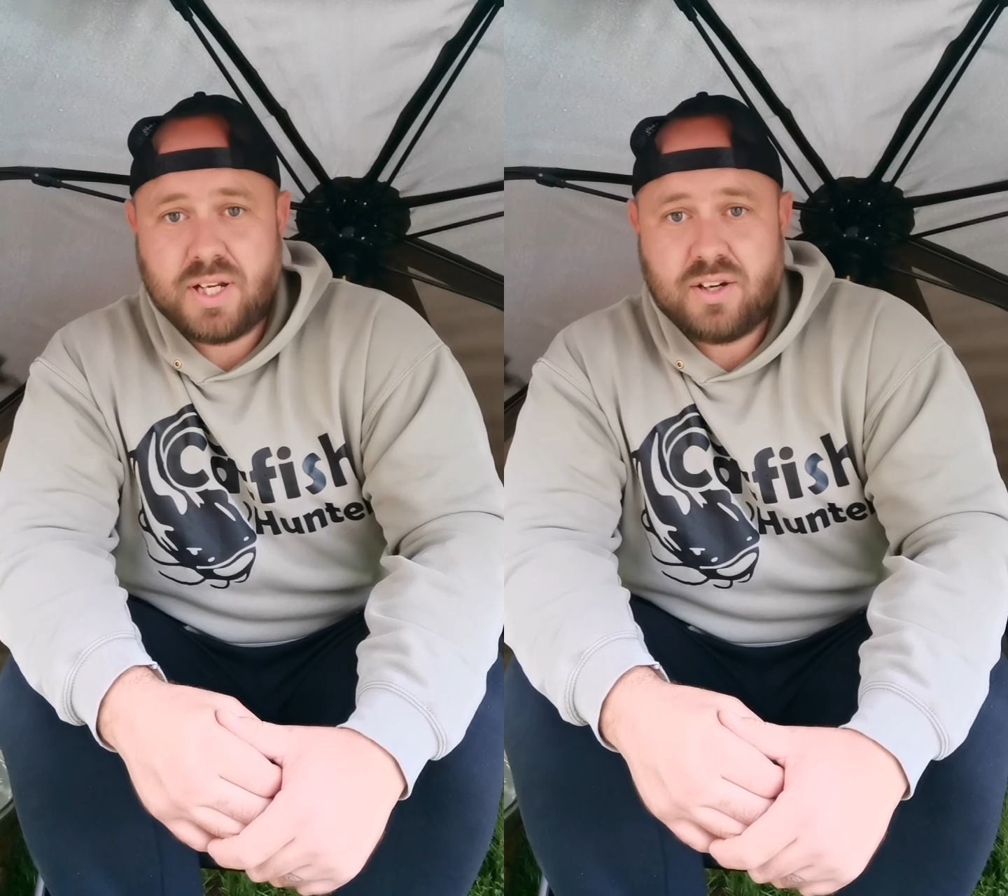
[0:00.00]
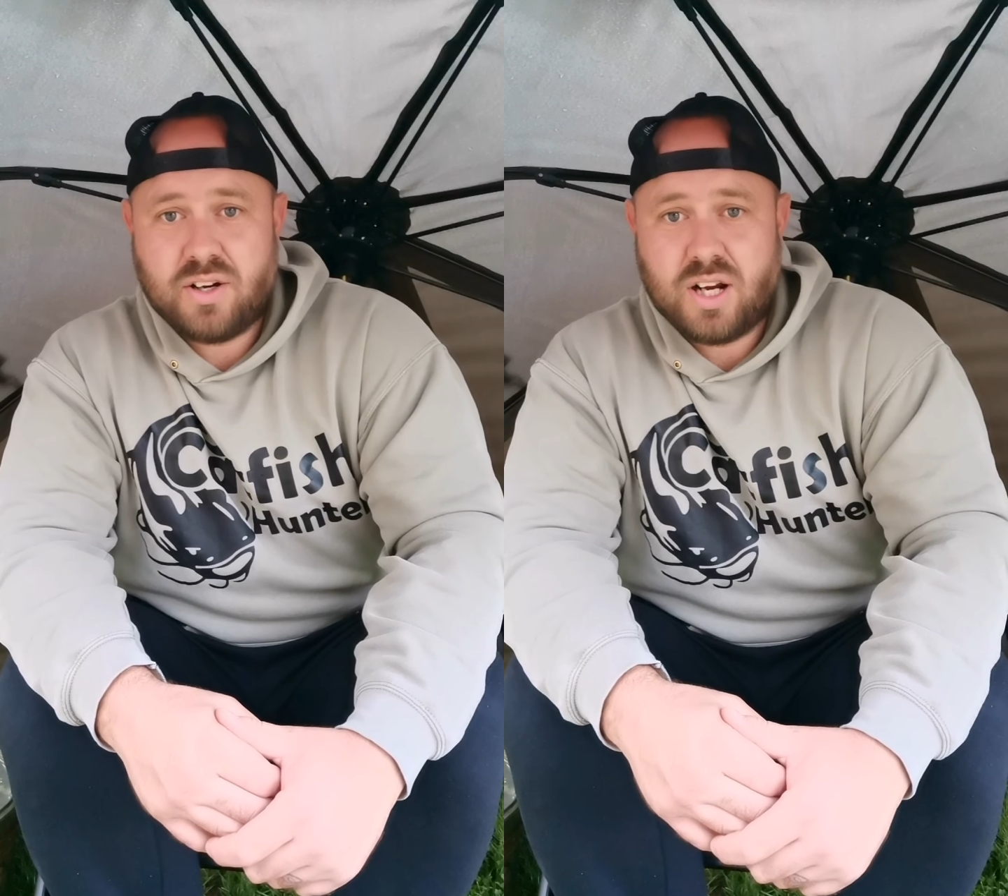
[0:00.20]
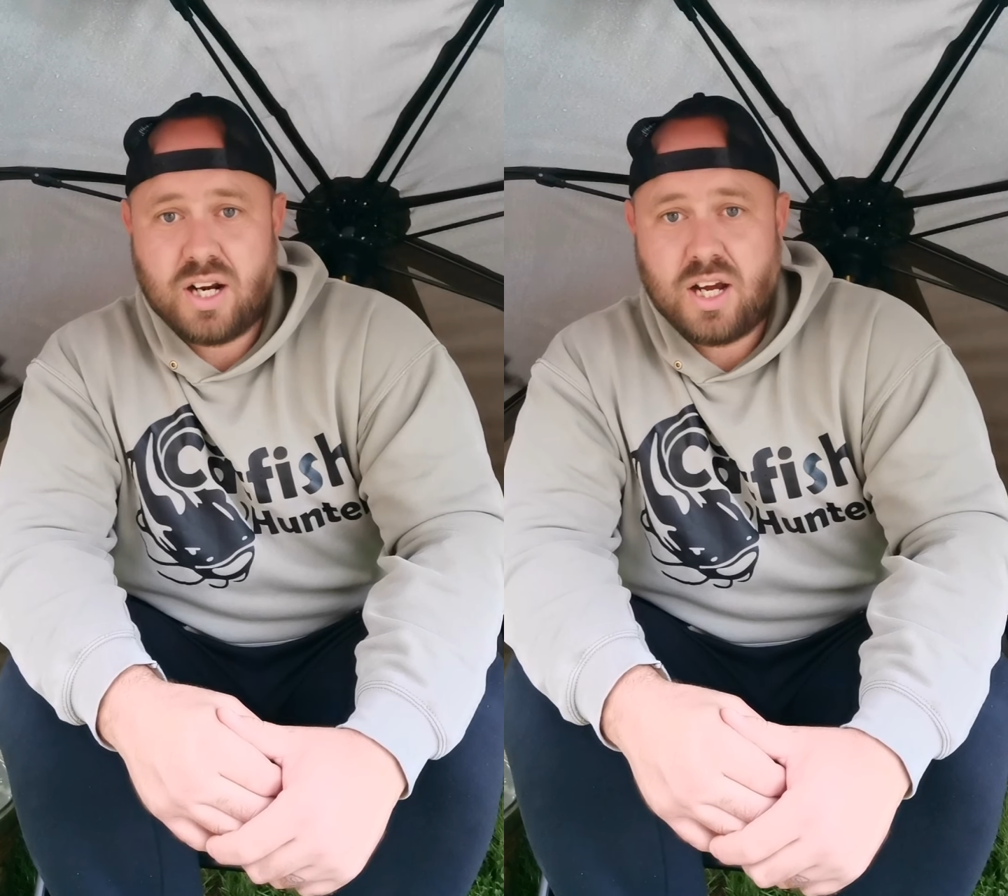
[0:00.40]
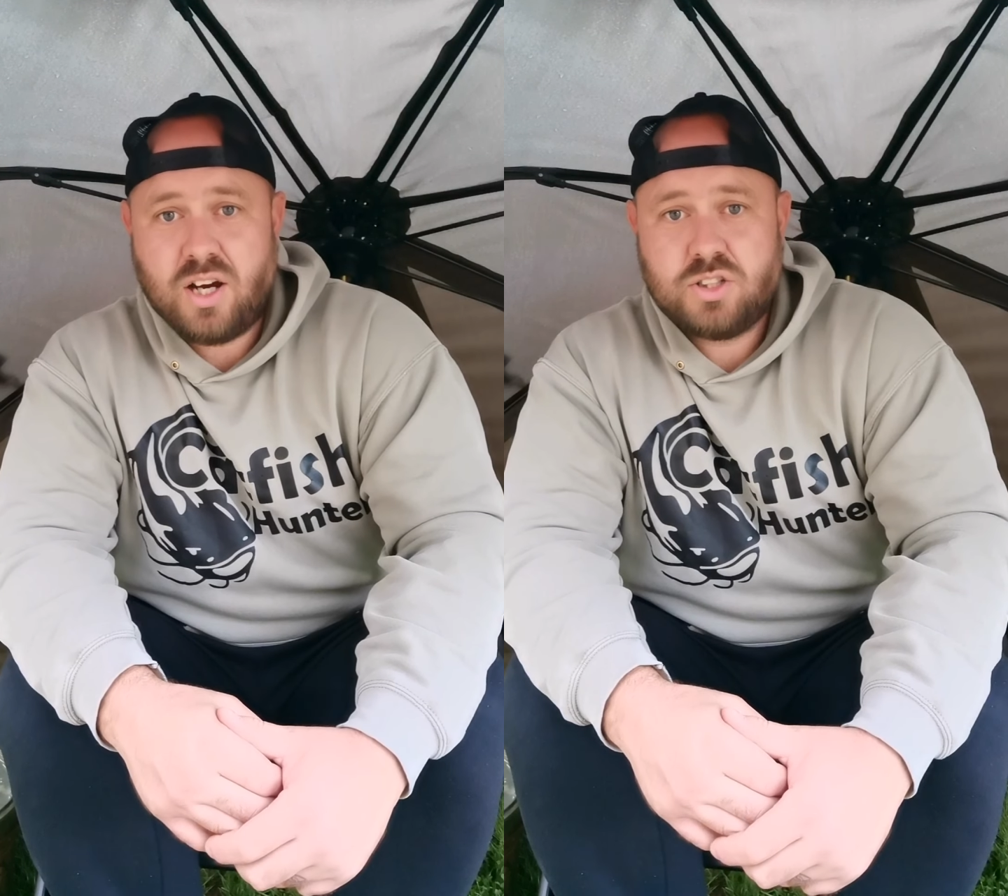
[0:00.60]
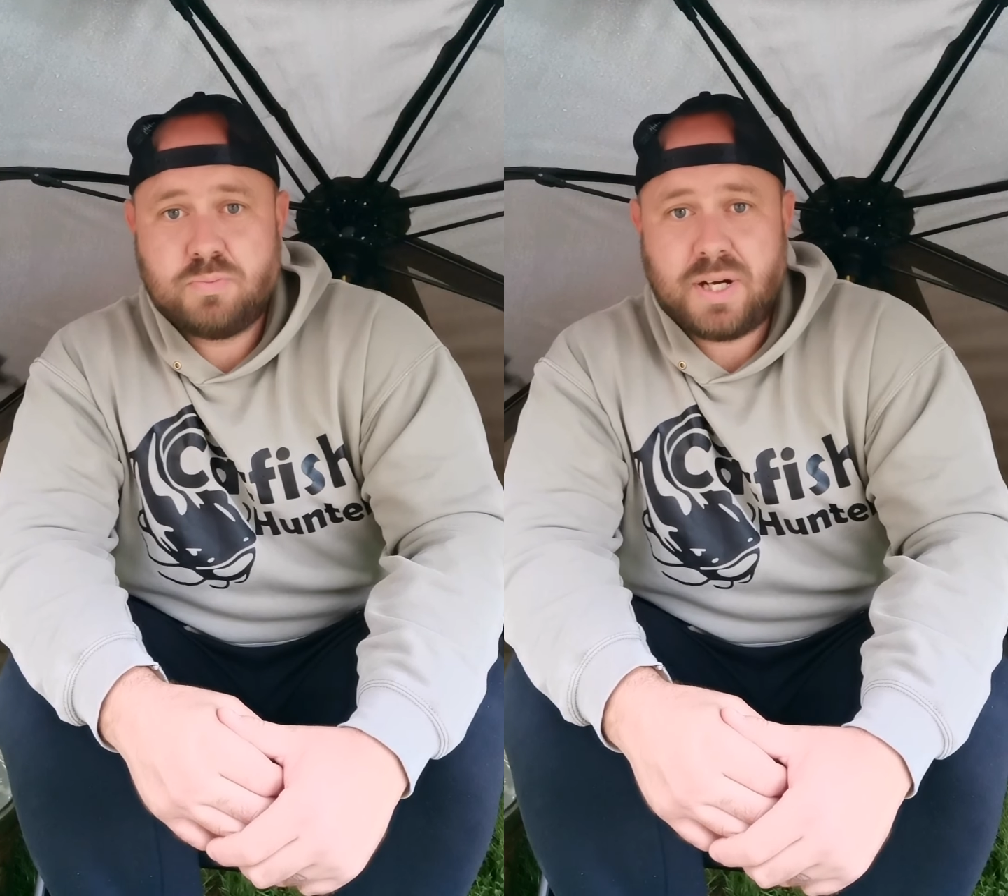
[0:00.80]
meat on a
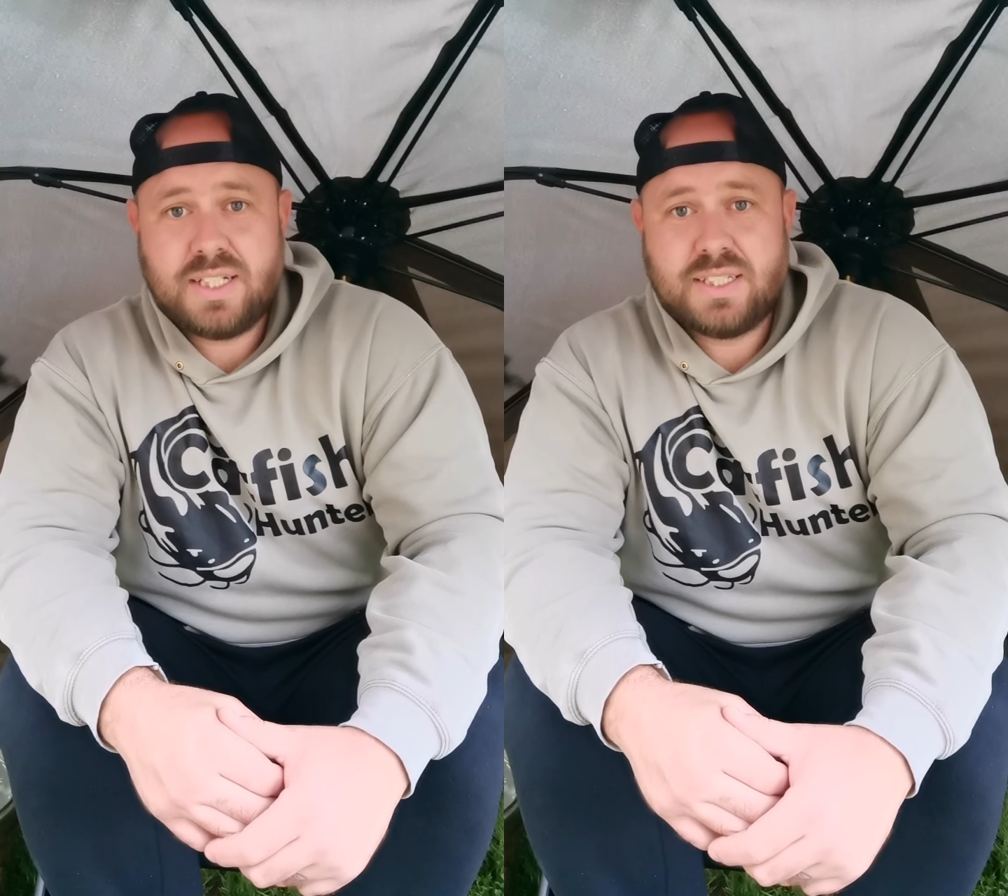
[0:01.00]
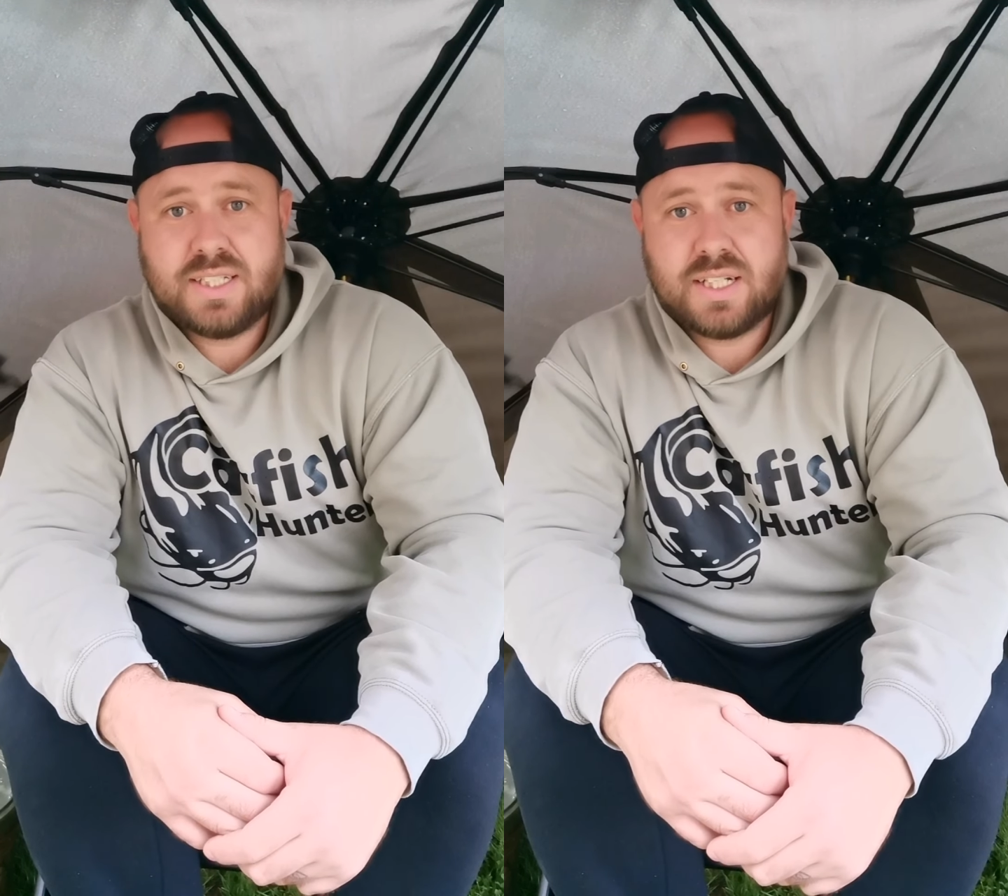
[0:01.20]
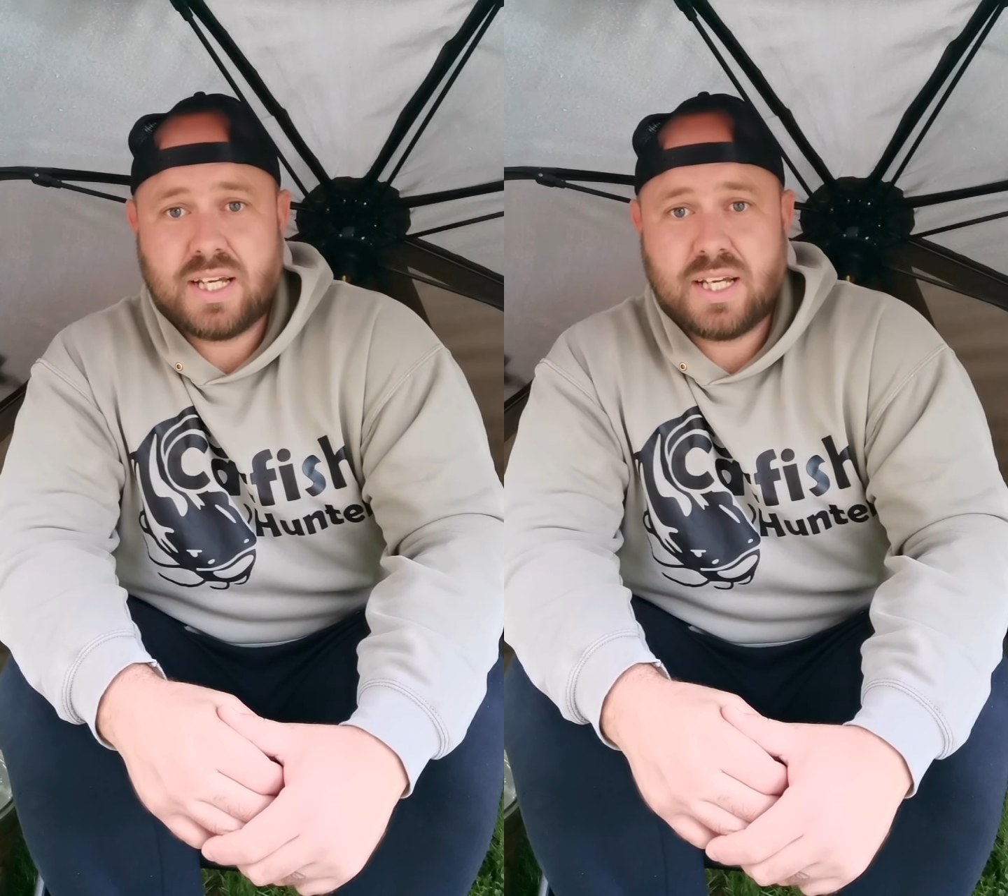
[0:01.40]
large baiting